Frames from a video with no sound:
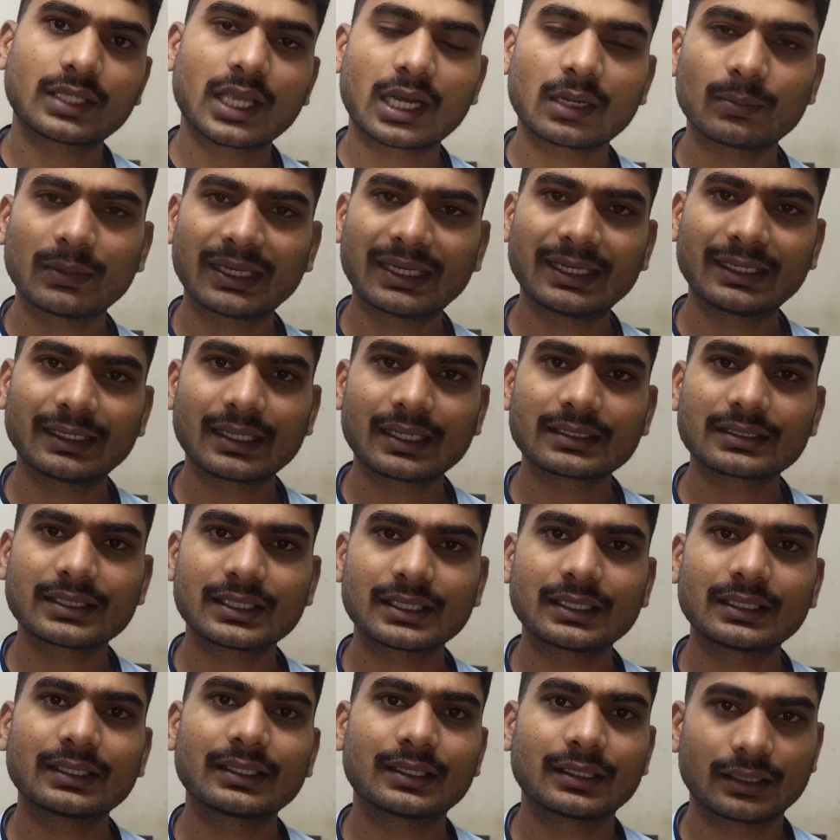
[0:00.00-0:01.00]
The thermal
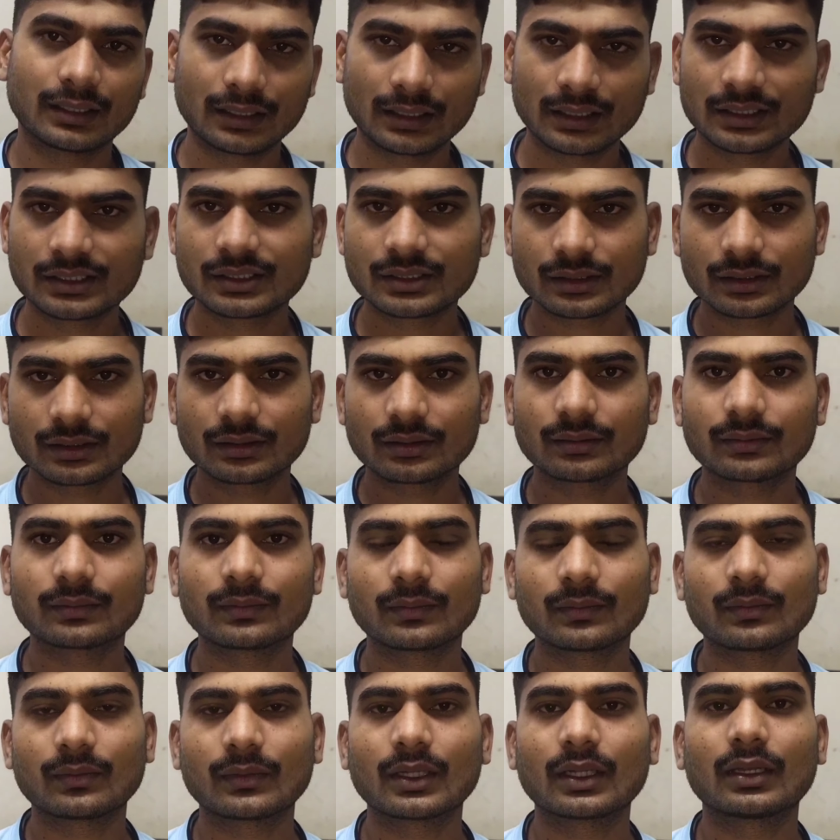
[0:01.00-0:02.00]
energy is
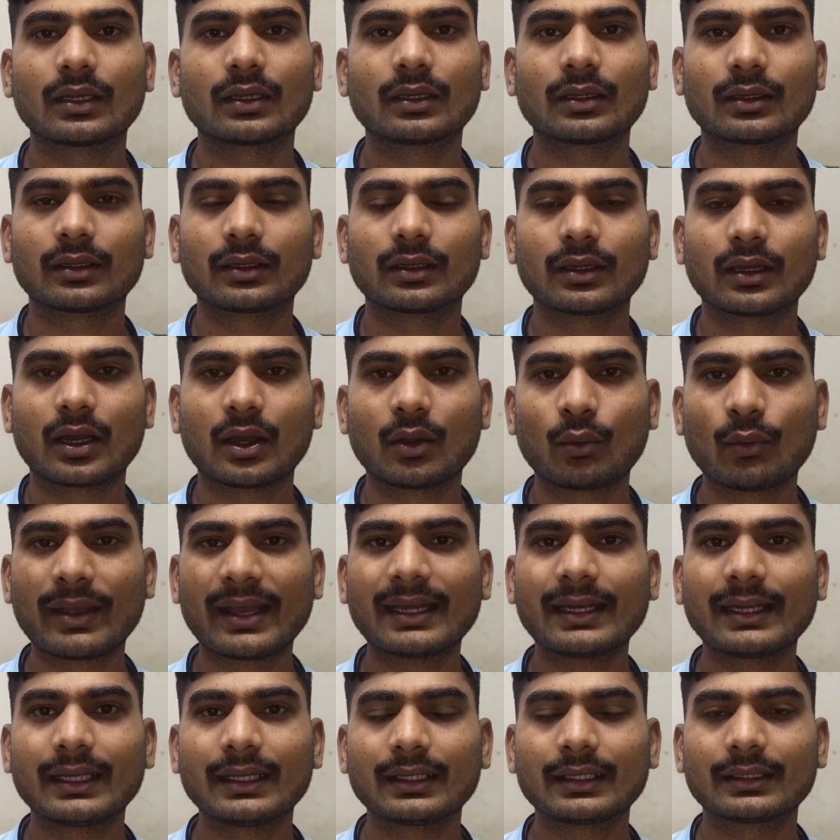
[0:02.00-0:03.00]

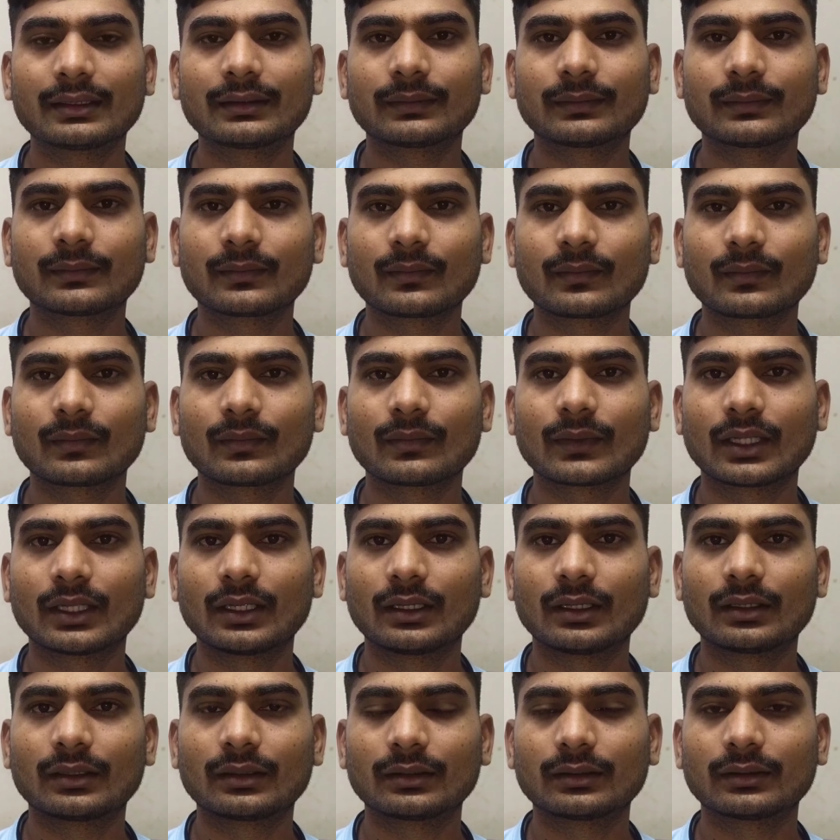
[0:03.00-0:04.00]
a very,
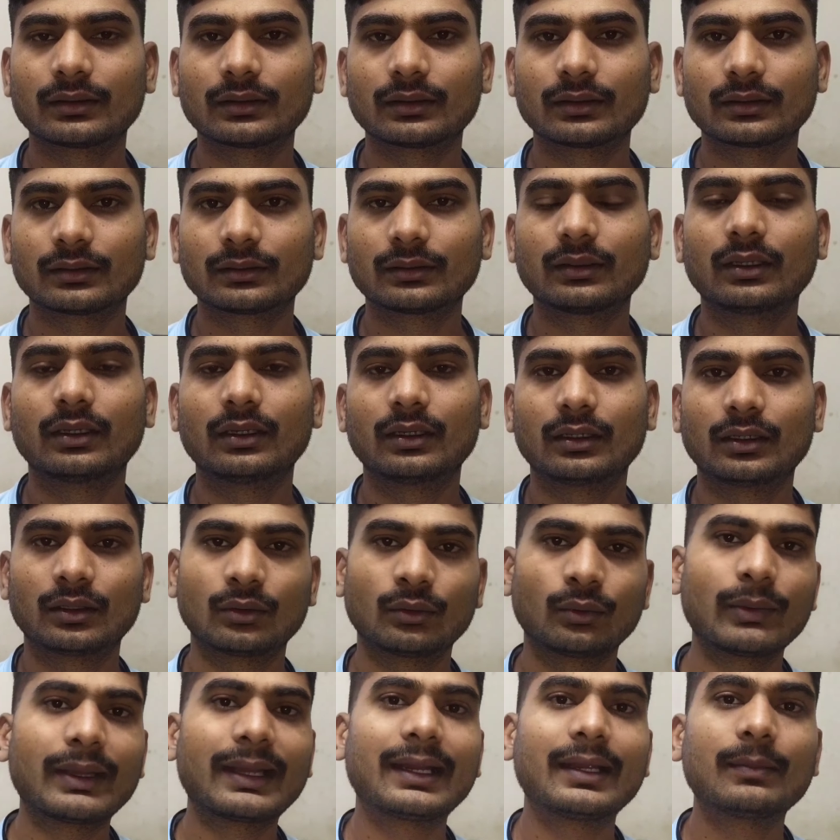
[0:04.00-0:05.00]

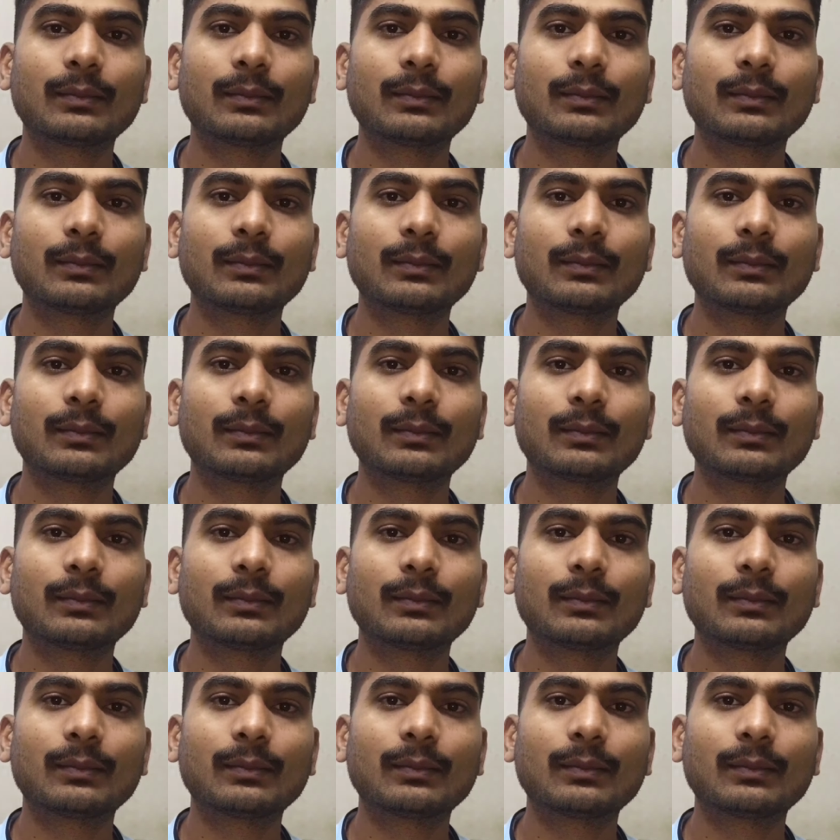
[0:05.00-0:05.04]
uh,